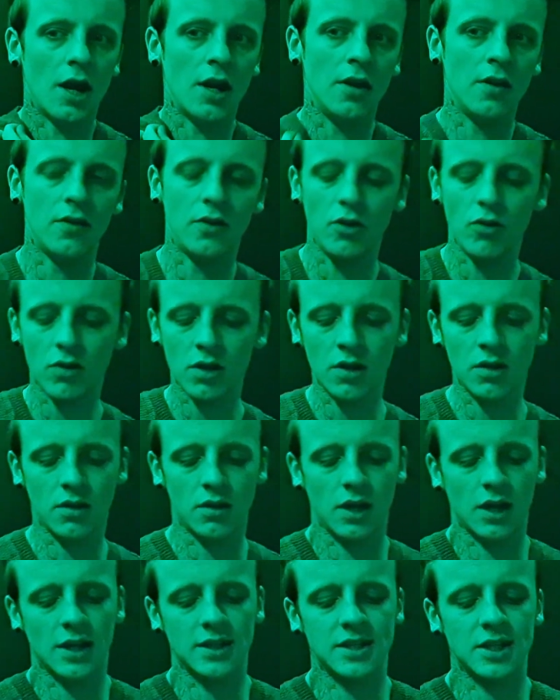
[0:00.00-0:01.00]
And you
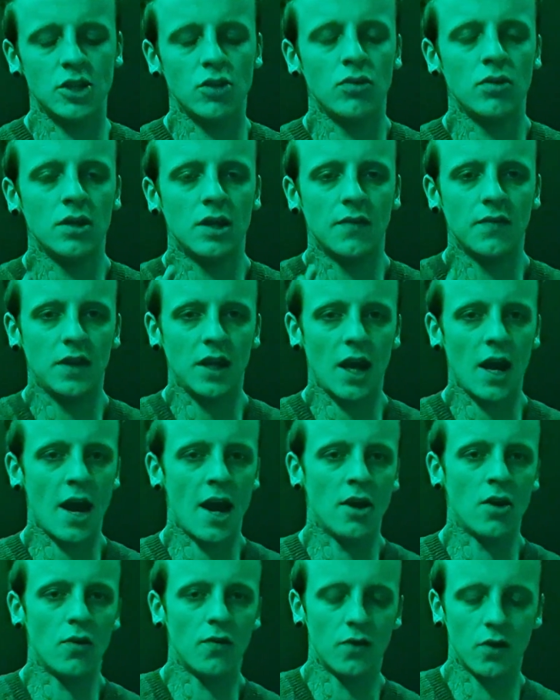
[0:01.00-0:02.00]
can, like I said, you can give
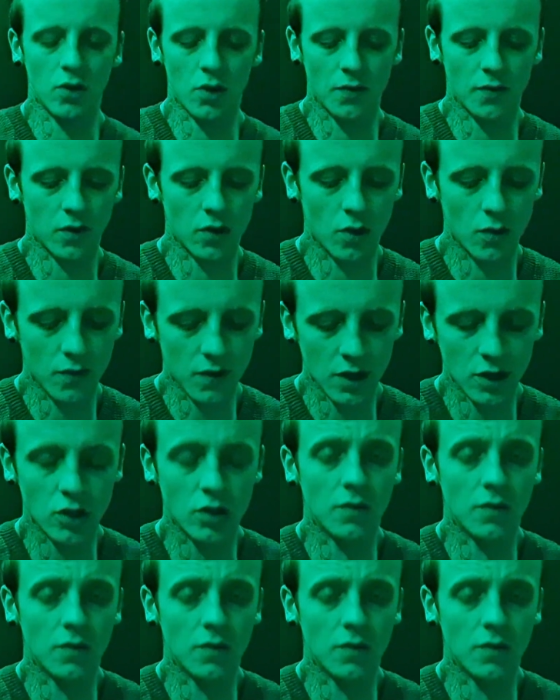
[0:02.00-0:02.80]
the N over and over and